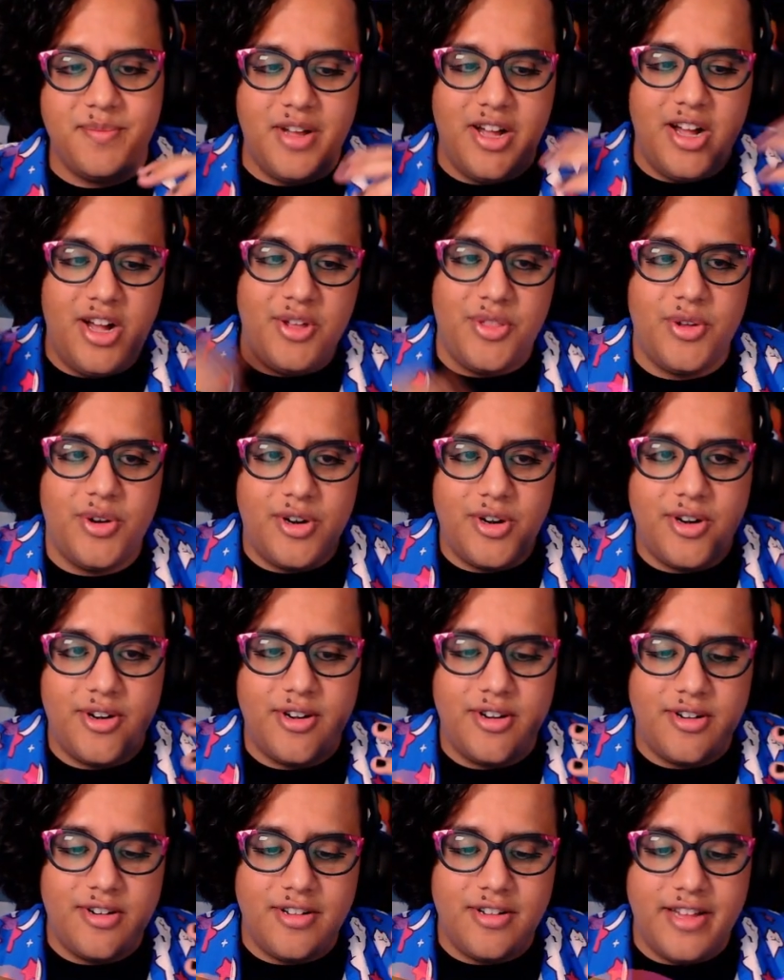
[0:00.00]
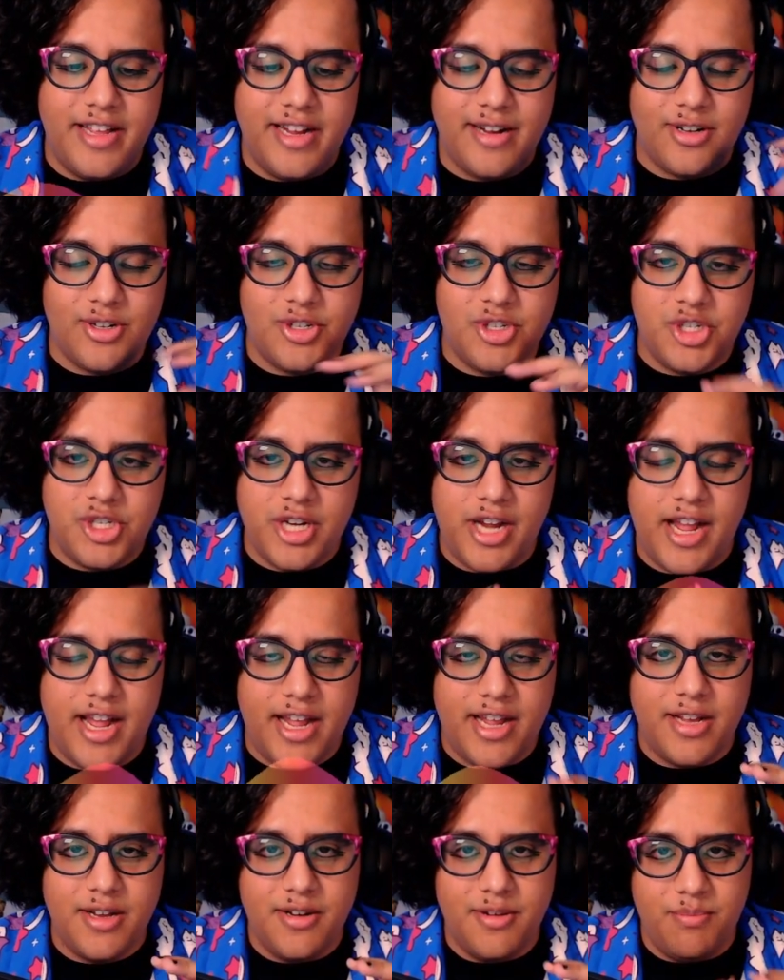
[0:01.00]
other like
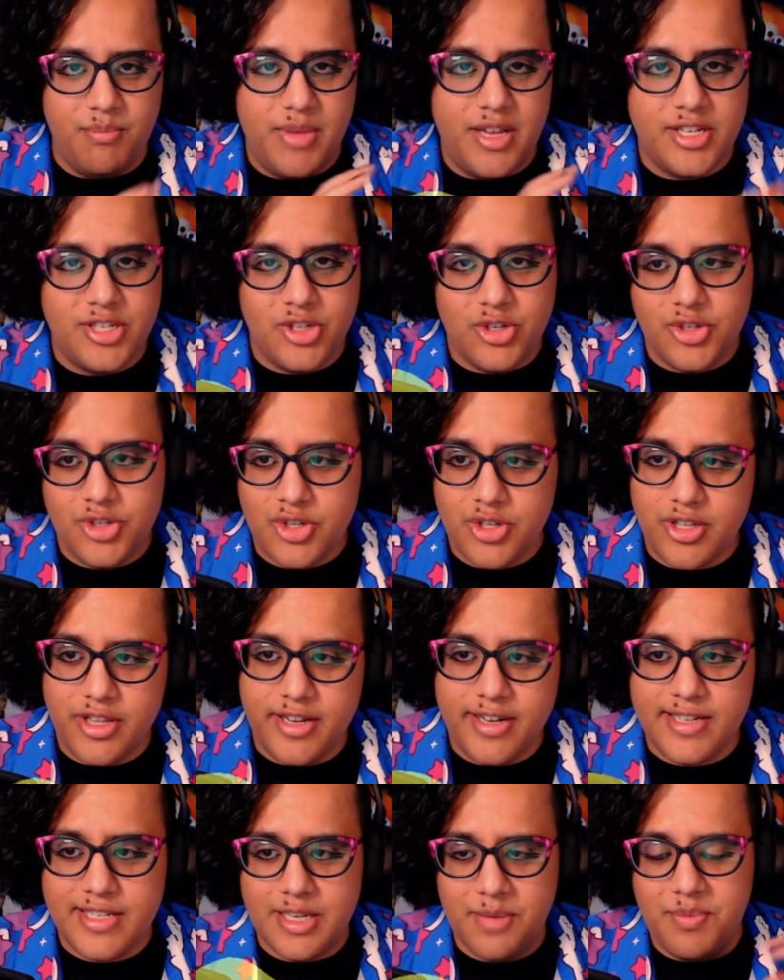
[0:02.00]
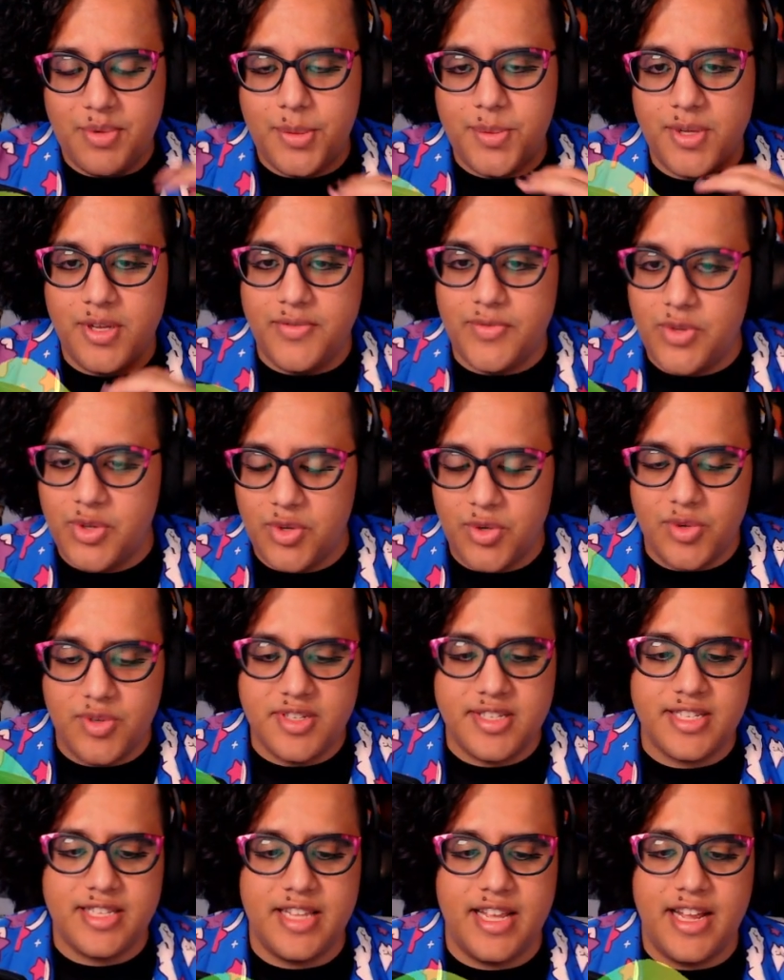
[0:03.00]
chat message things that people have
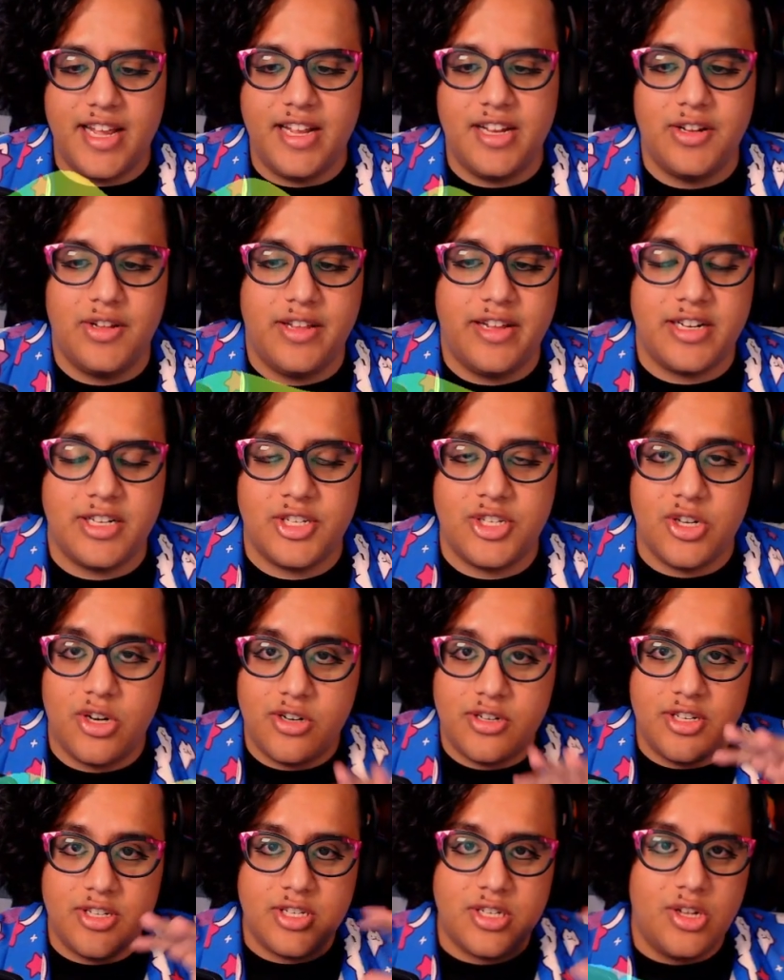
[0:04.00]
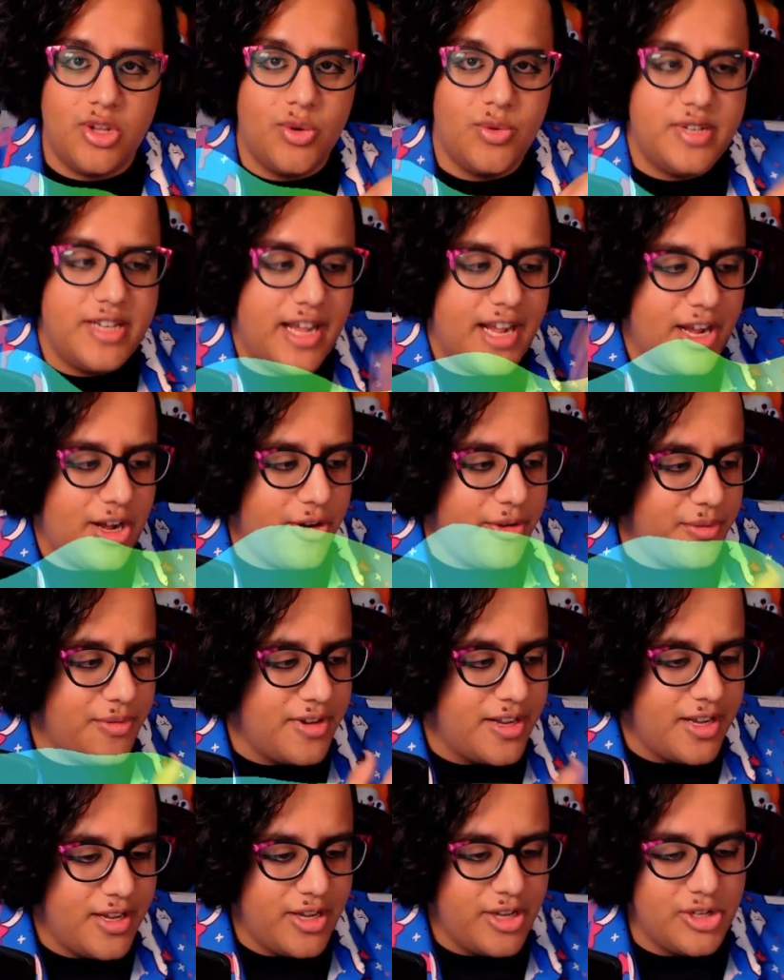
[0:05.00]
used that like start to slow down
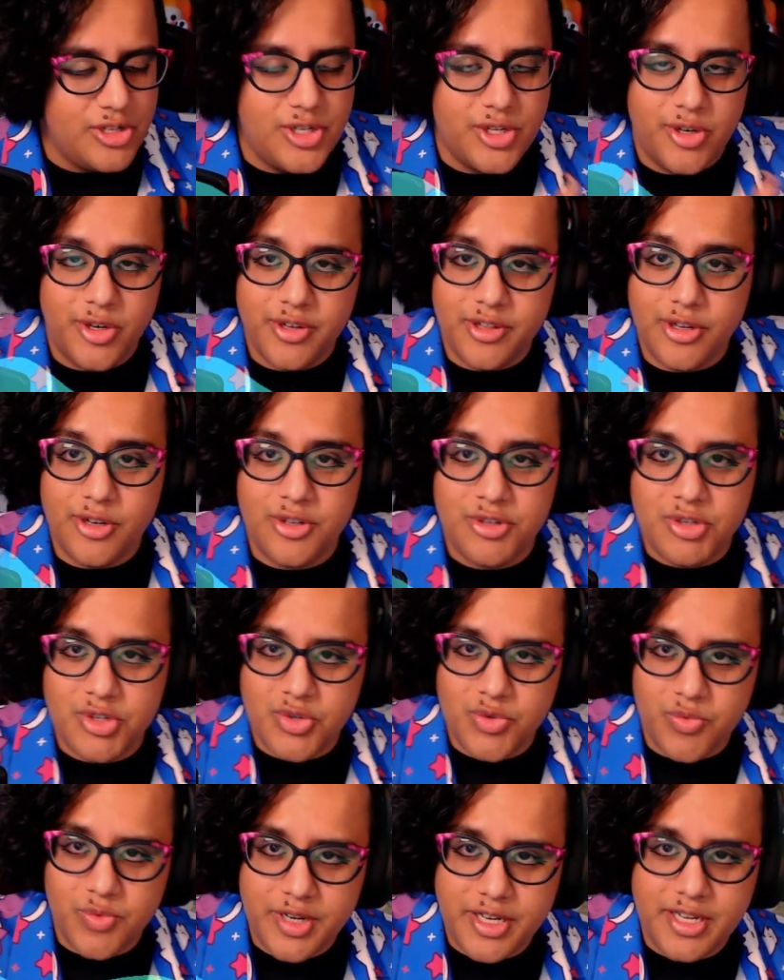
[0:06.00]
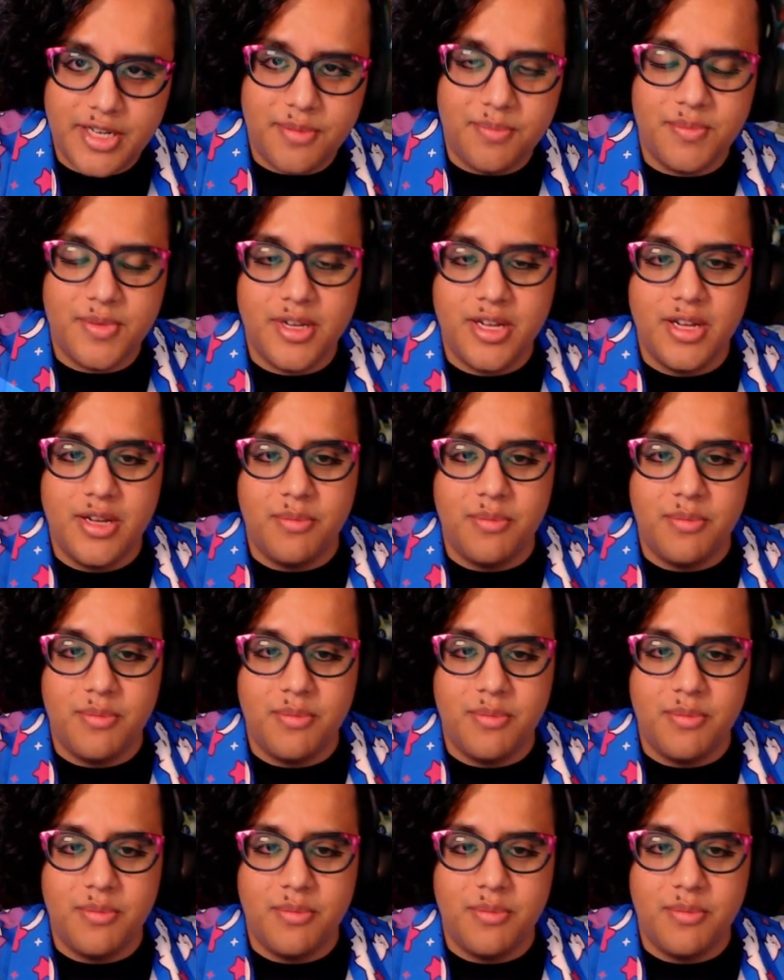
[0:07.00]
during their stream,